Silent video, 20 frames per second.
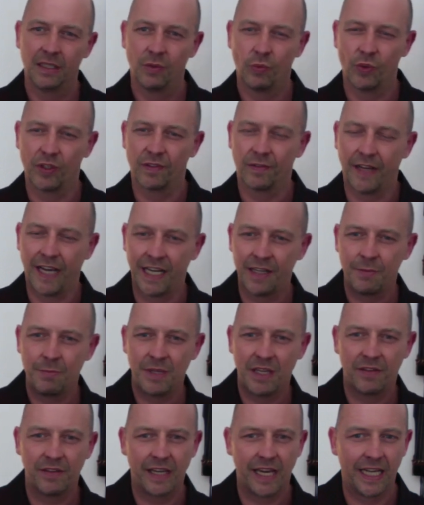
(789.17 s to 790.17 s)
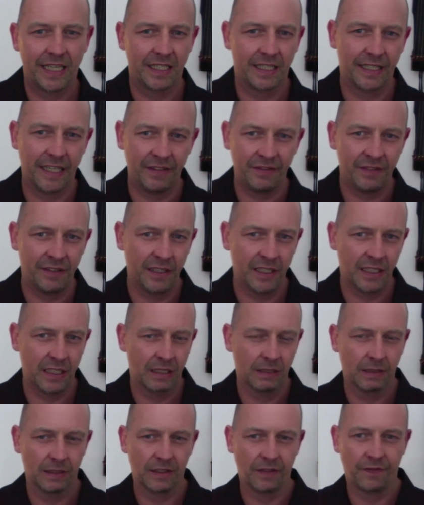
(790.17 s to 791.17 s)
With Vladimir, we had definite,
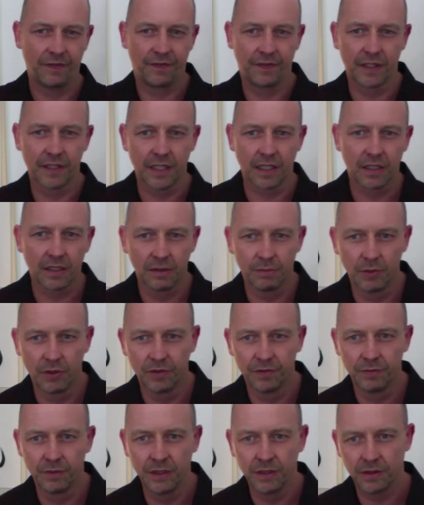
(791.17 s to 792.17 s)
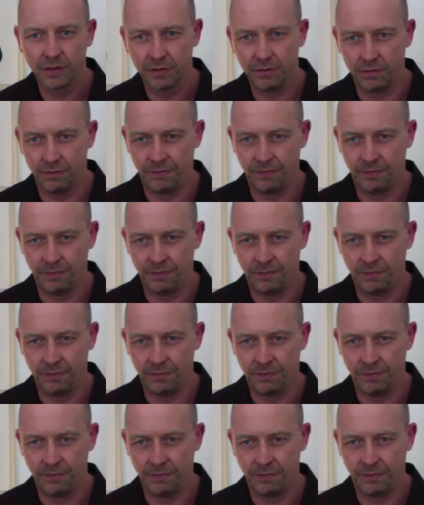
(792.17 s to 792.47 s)
the physical movement.